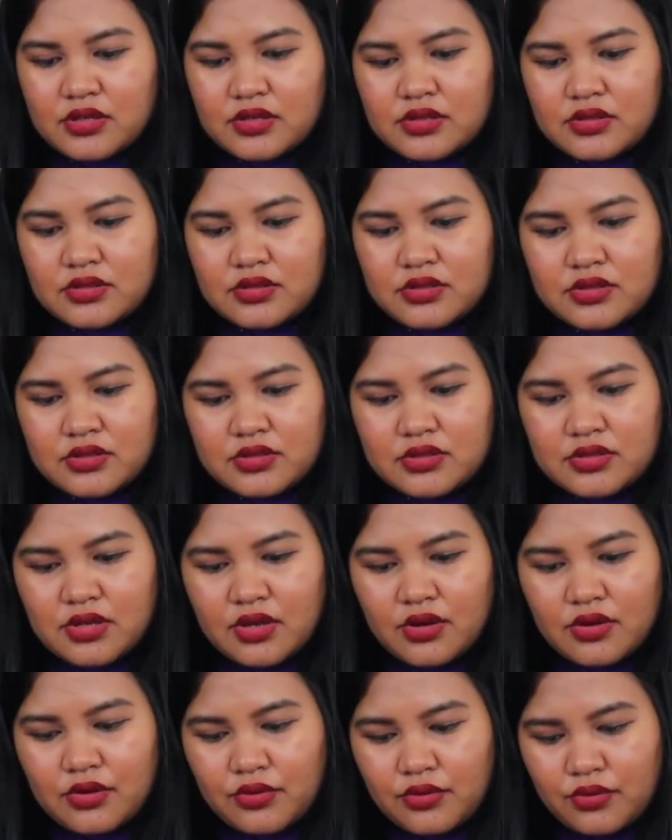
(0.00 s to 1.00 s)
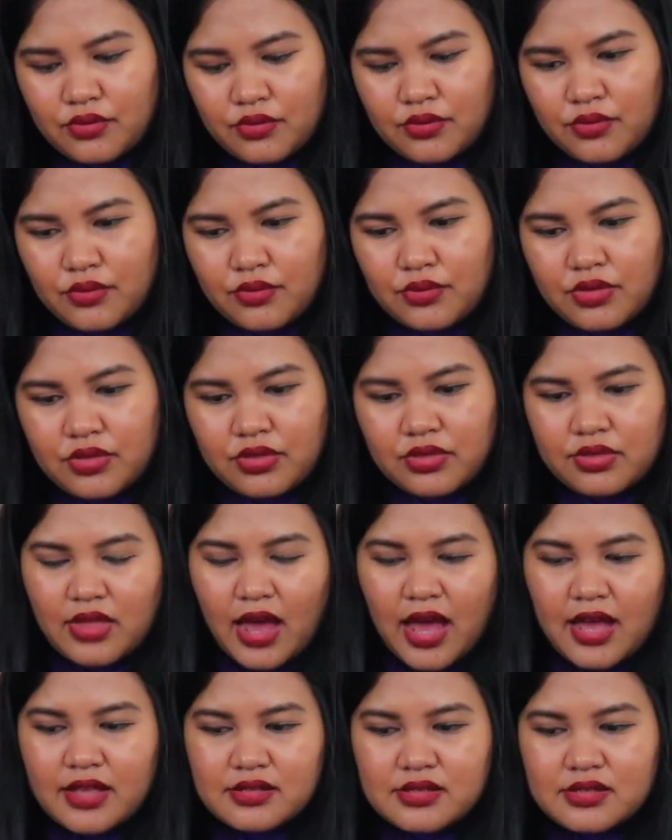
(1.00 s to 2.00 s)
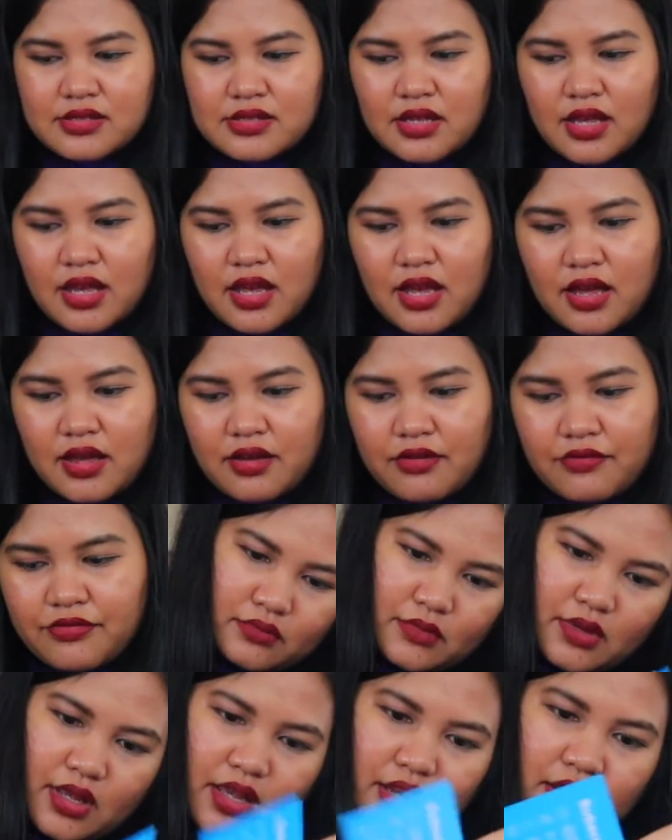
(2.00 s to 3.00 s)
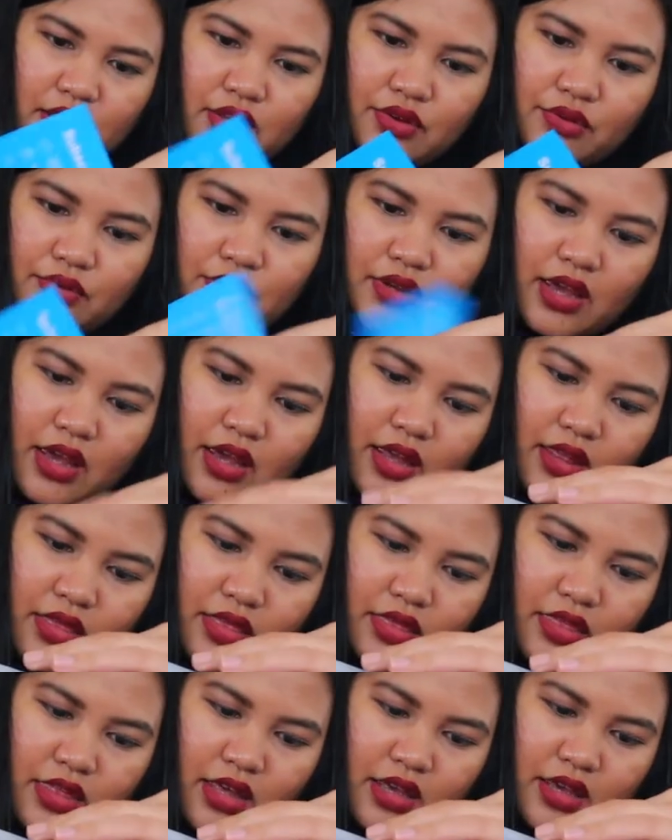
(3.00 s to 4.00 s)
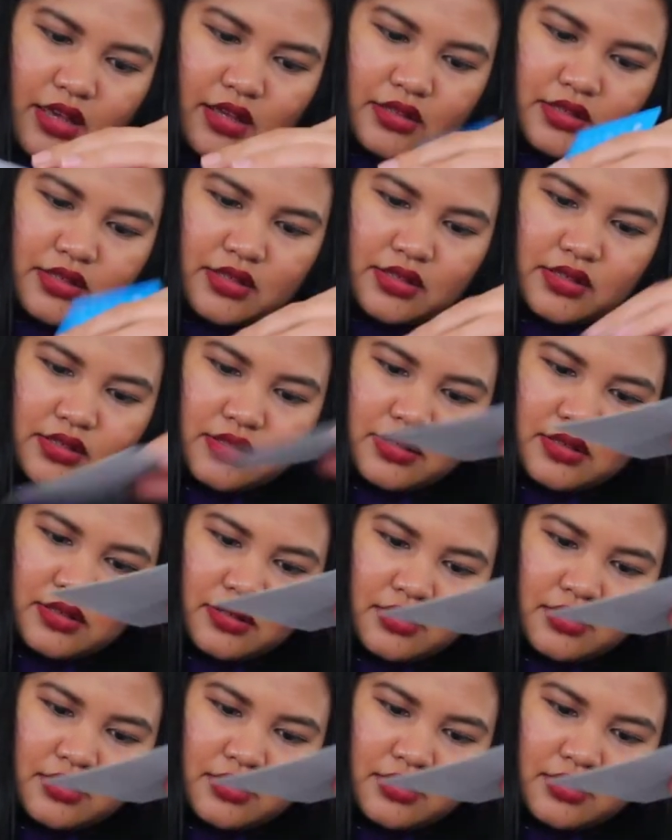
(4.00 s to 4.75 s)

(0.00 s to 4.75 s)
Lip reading: So that's it. And you get this